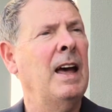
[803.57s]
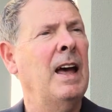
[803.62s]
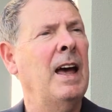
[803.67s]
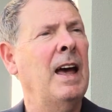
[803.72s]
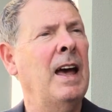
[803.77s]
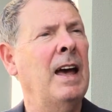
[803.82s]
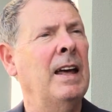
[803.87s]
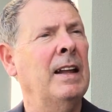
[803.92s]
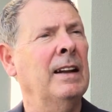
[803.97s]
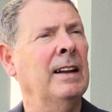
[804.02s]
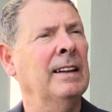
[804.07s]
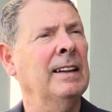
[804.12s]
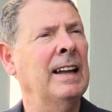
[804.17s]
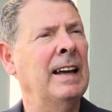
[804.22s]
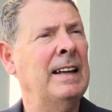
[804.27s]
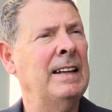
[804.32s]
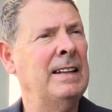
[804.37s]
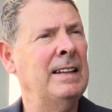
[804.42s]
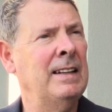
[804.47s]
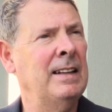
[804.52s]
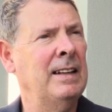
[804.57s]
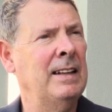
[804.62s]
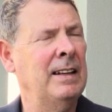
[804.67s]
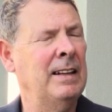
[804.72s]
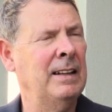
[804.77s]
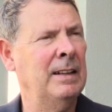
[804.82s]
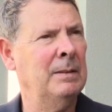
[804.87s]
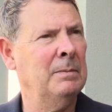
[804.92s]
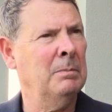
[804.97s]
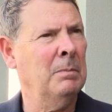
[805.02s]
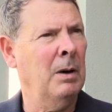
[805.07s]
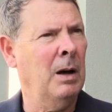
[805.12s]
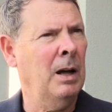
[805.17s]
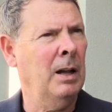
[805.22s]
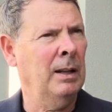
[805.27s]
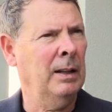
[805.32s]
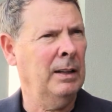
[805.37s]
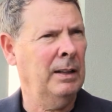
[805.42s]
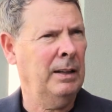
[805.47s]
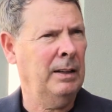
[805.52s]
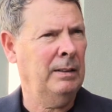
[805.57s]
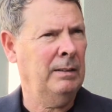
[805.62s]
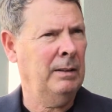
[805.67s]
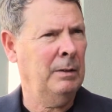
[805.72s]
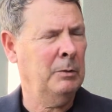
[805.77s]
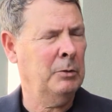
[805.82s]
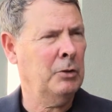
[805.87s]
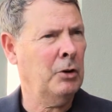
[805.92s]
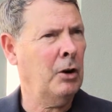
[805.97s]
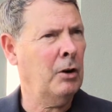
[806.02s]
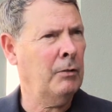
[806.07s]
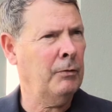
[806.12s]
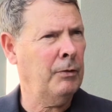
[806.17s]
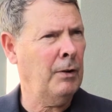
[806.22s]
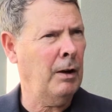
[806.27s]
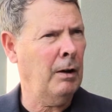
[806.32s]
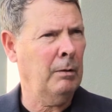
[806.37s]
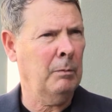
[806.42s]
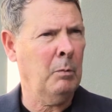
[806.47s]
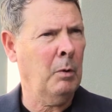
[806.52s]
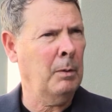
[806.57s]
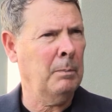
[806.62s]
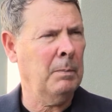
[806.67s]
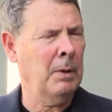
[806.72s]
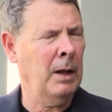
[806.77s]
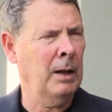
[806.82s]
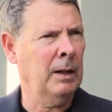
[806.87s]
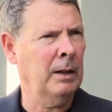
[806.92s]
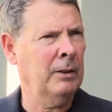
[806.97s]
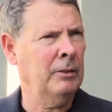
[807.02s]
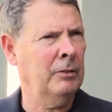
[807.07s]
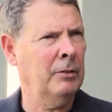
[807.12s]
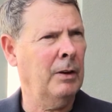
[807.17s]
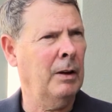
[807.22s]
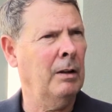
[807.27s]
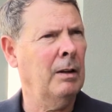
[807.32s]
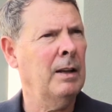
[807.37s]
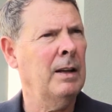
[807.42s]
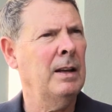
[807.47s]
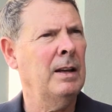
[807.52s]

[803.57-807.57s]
And a lady hit Molly. It was her fault, not Molly's fault.